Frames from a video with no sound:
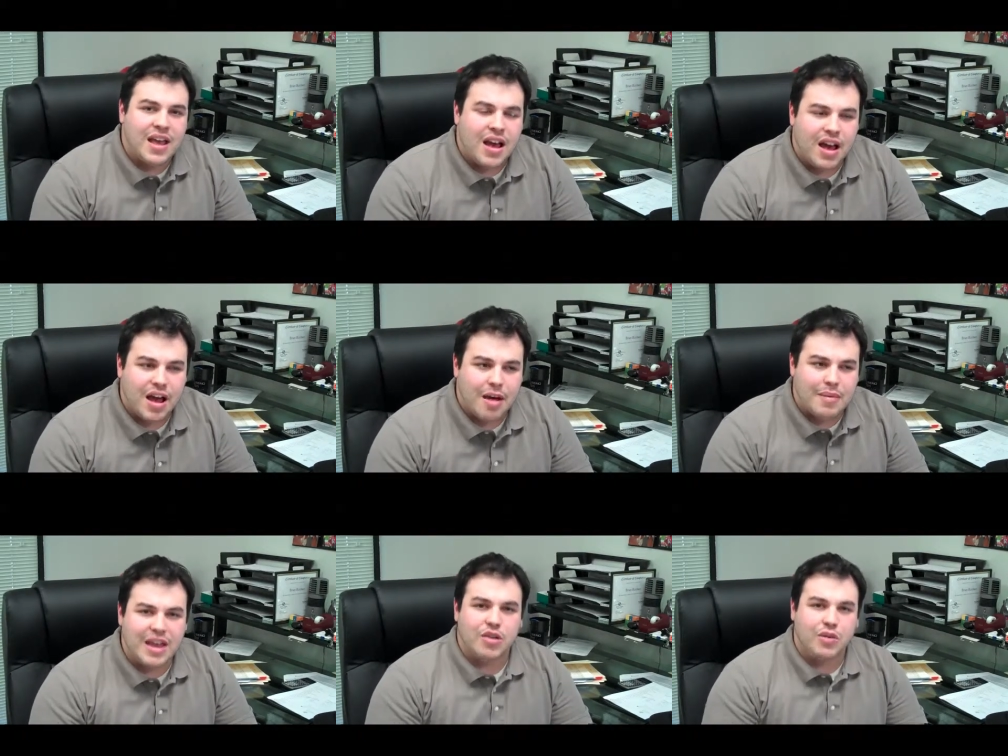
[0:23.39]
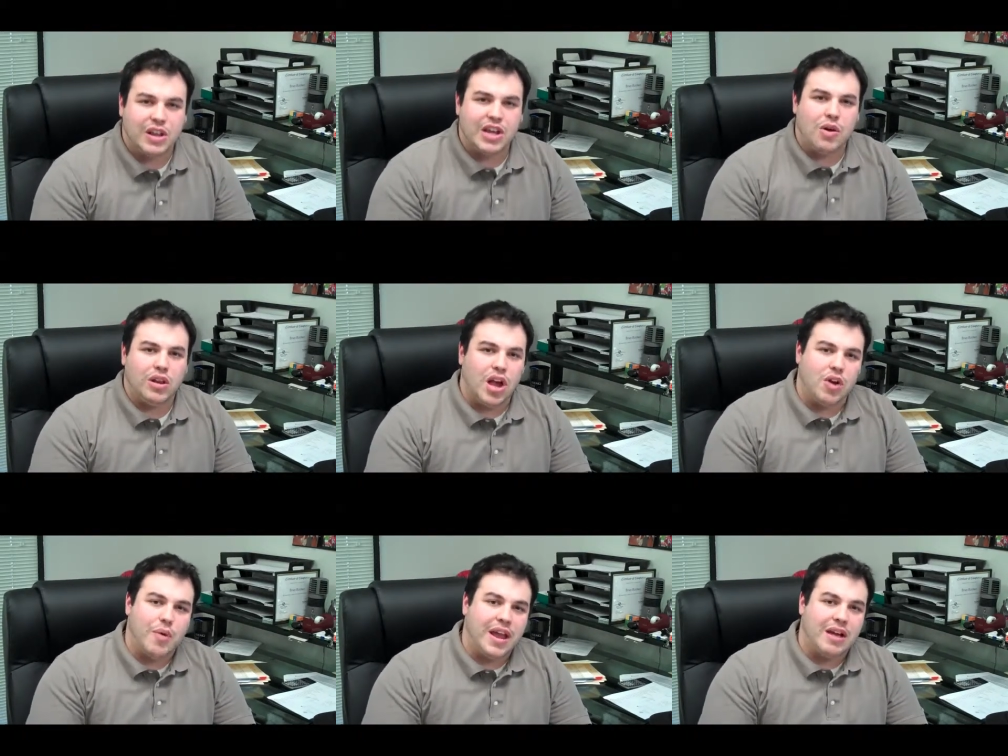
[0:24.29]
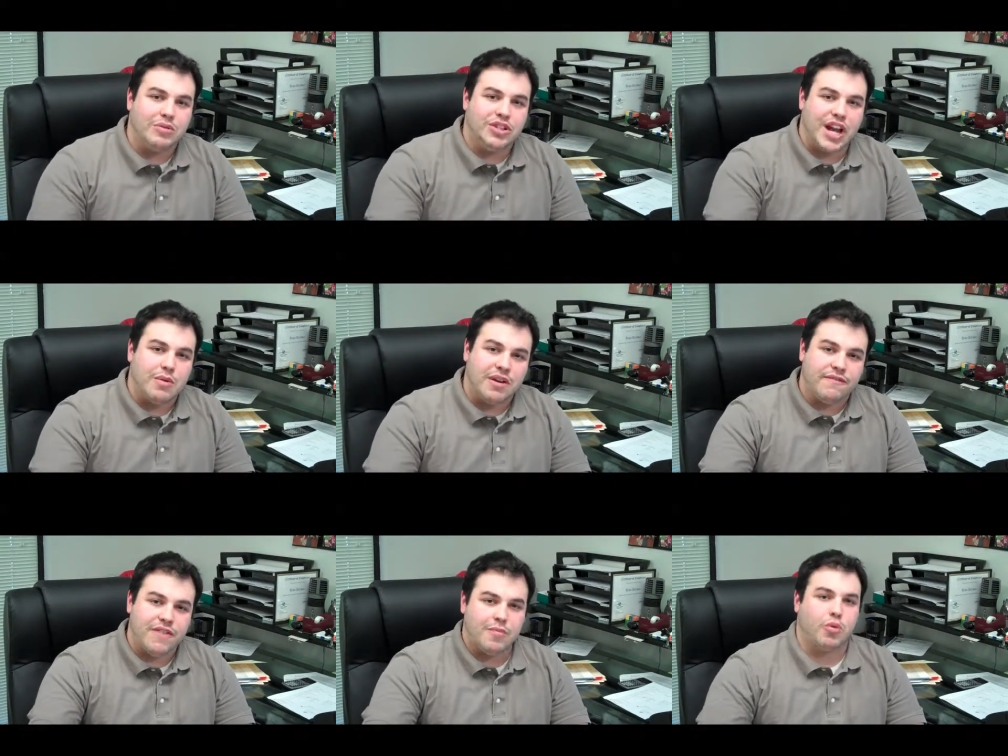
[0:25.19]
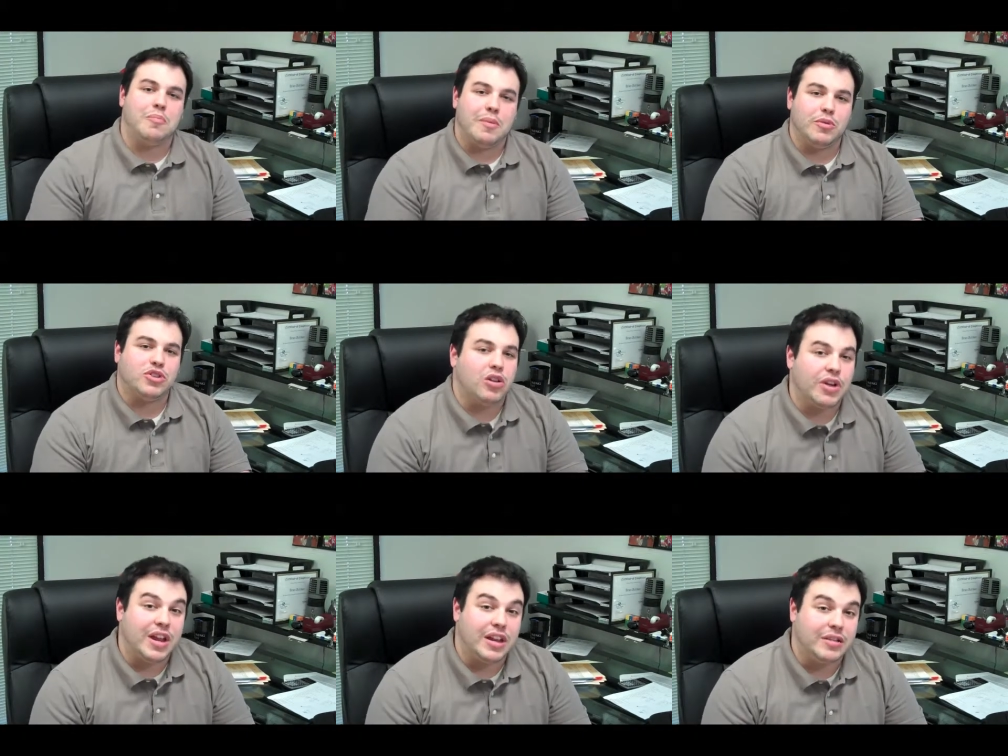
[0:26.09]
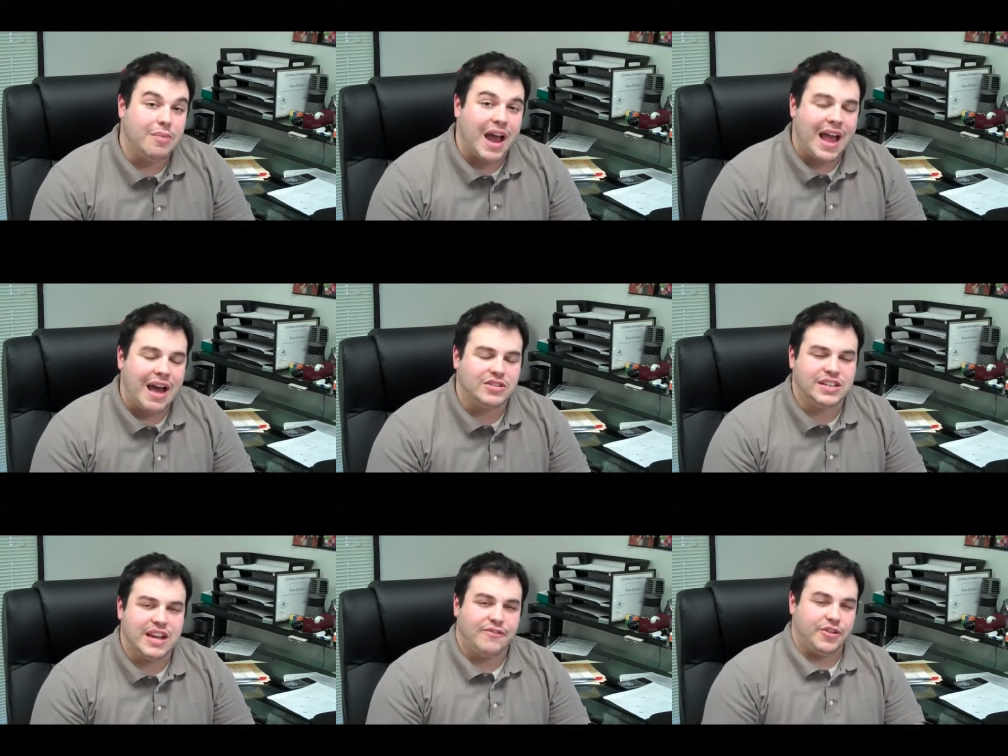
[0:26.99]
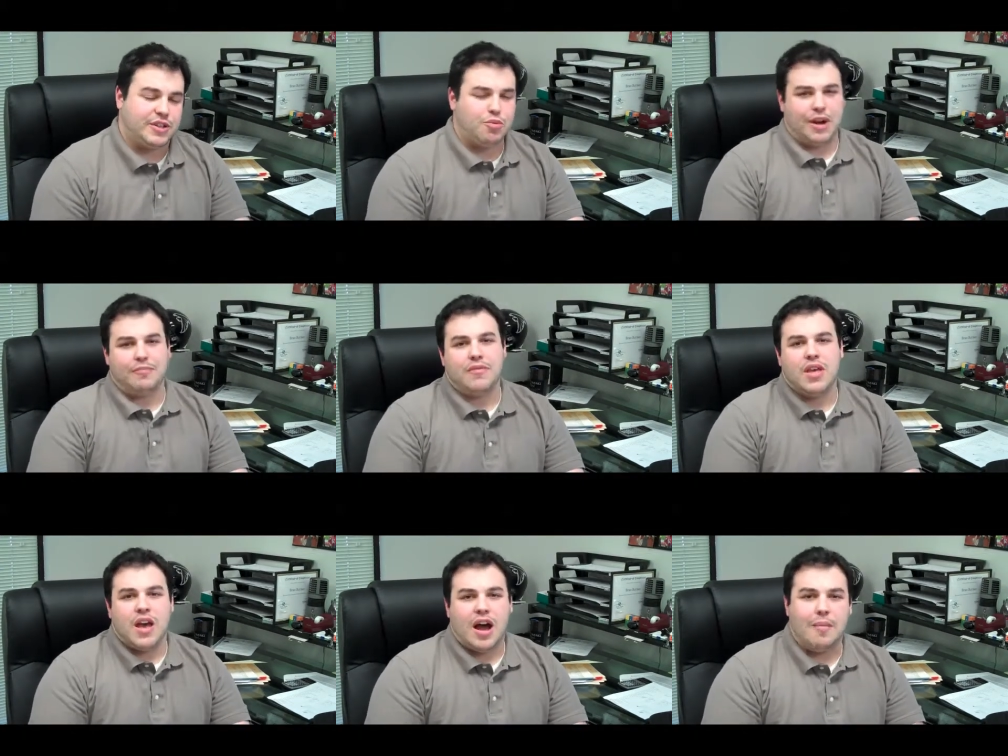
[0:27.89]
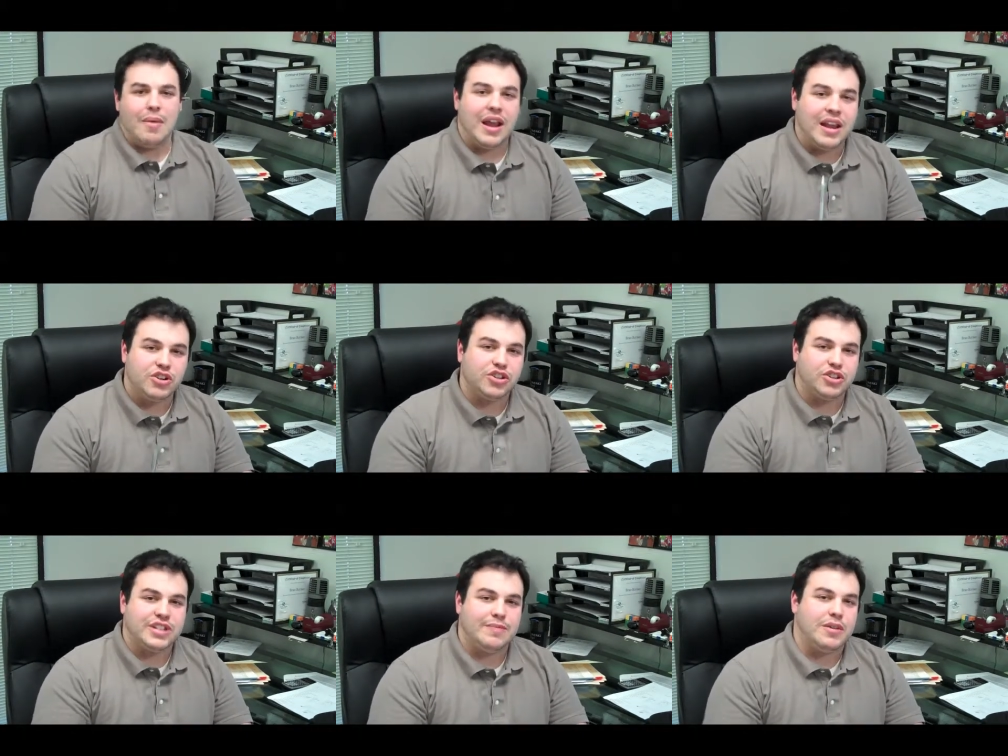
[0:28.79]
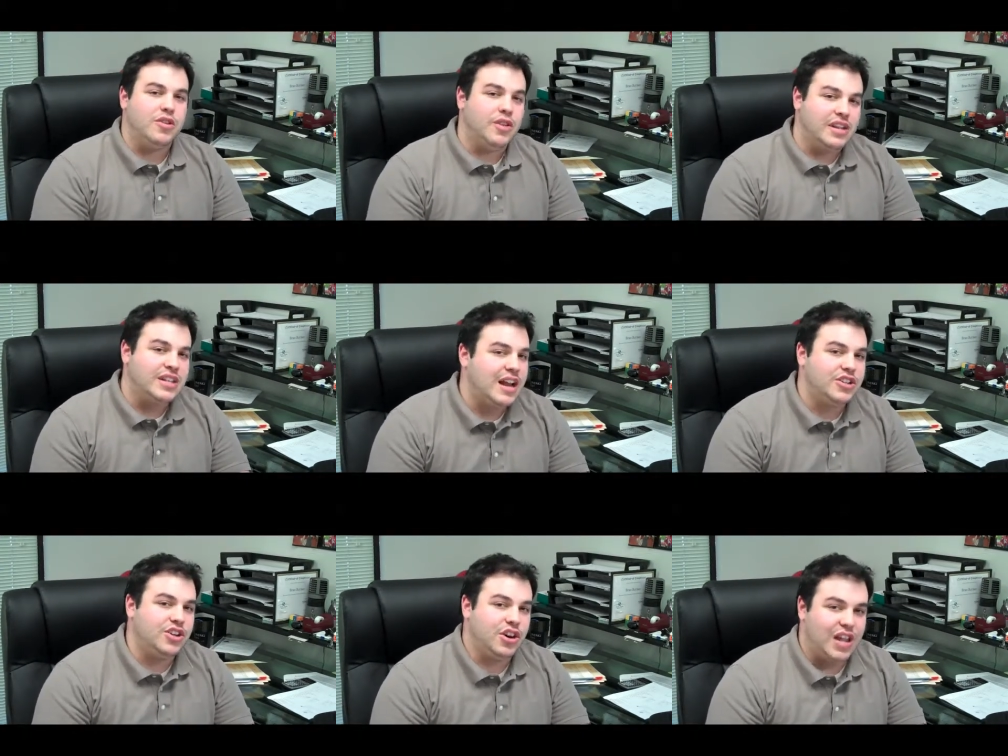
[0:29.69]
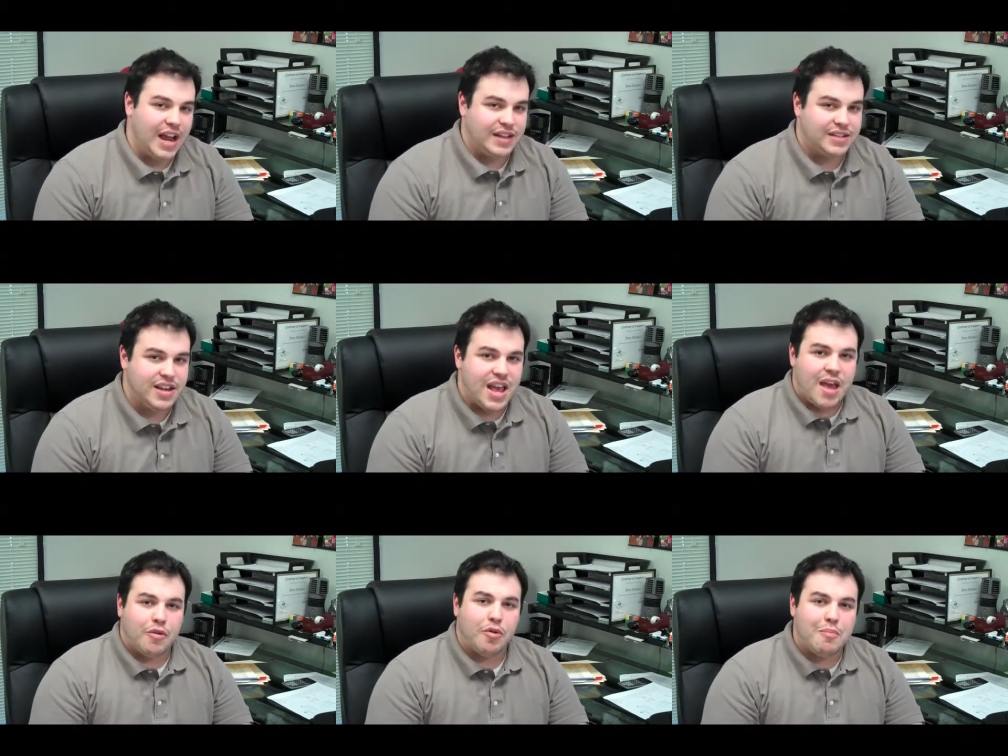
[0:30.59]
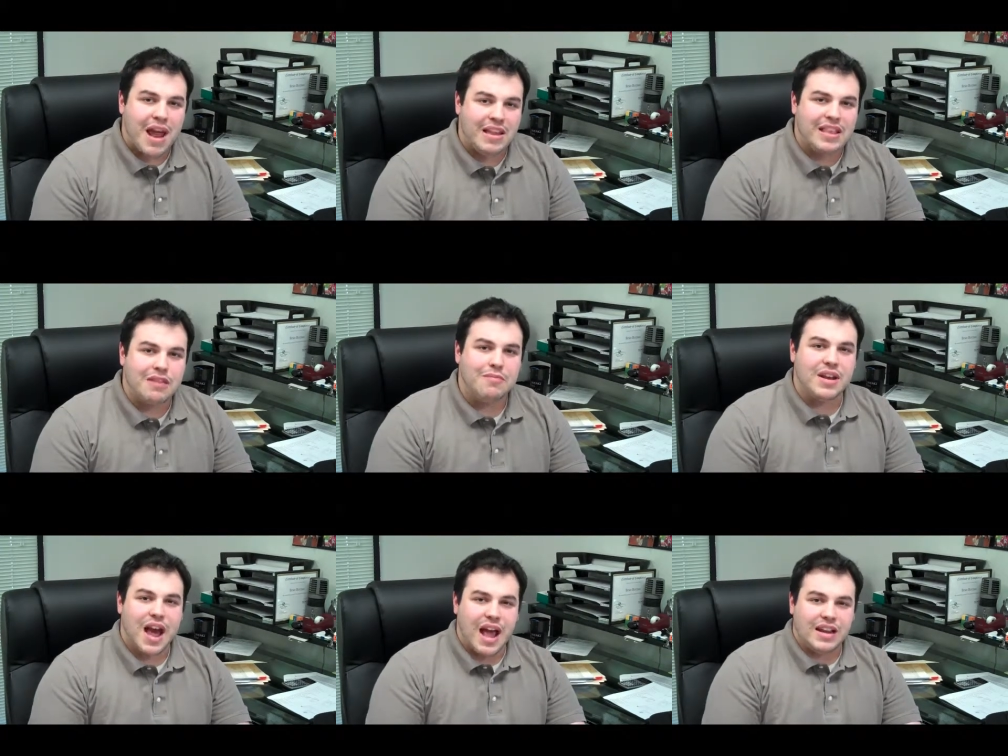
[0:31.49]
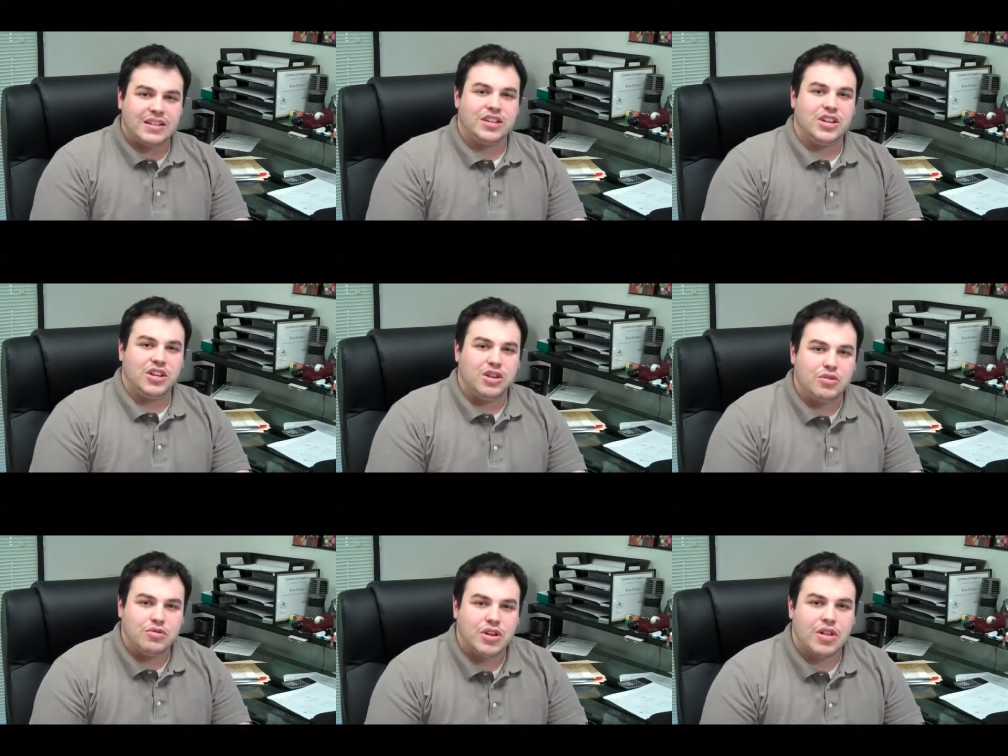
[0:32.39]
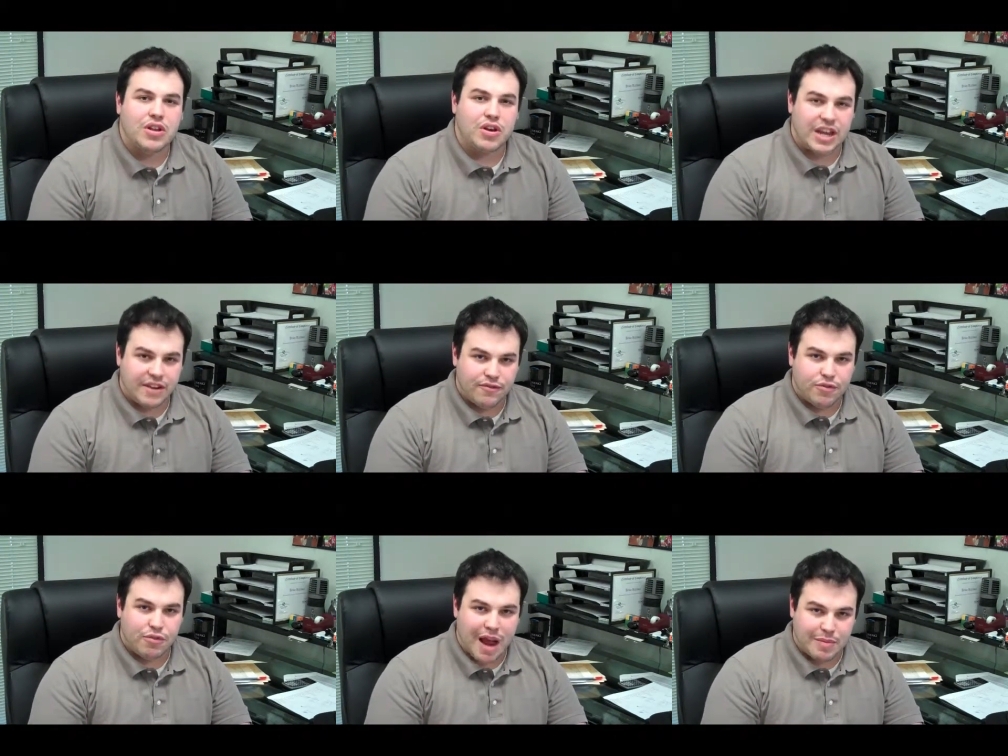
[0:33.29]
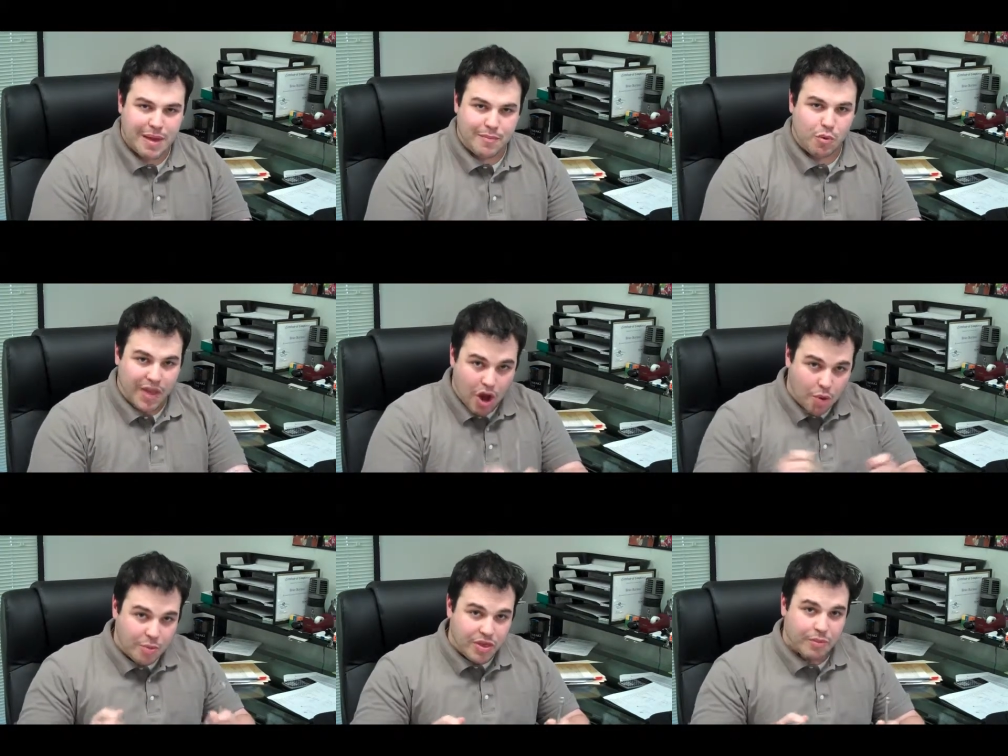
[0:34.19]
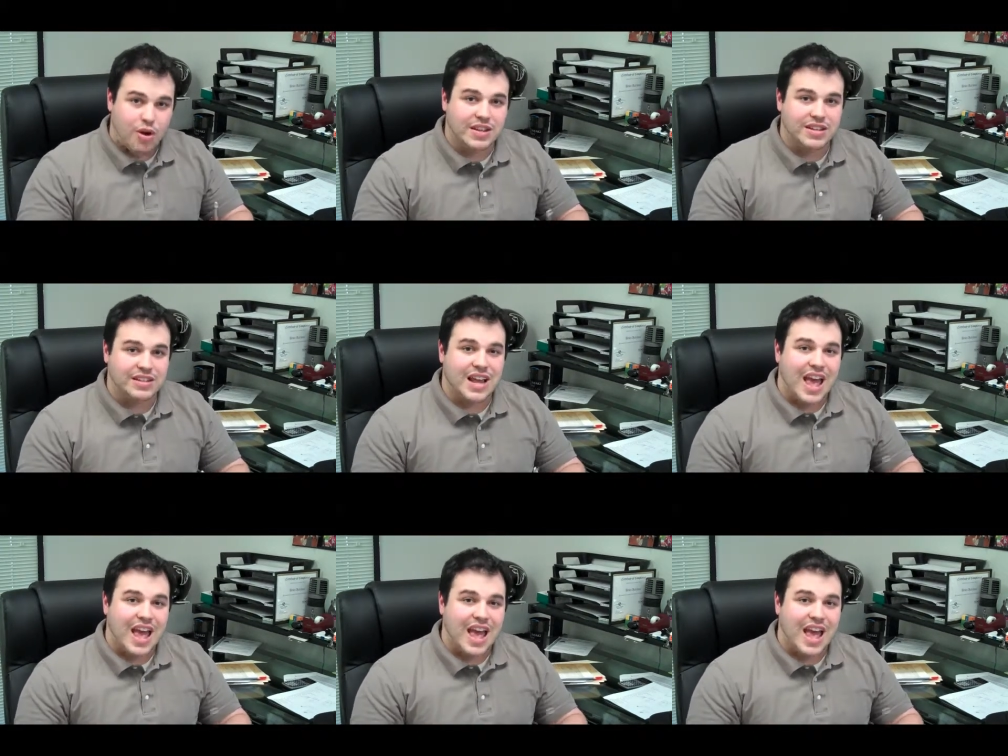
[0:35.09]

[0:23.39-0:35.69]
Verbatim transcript: um, it could really go a long way come January and February when people start looking to buy houses again for the spring. Um, and here's your tip that you can send out to your clients. Remind them not to use their gift wrapping paper when they open their presents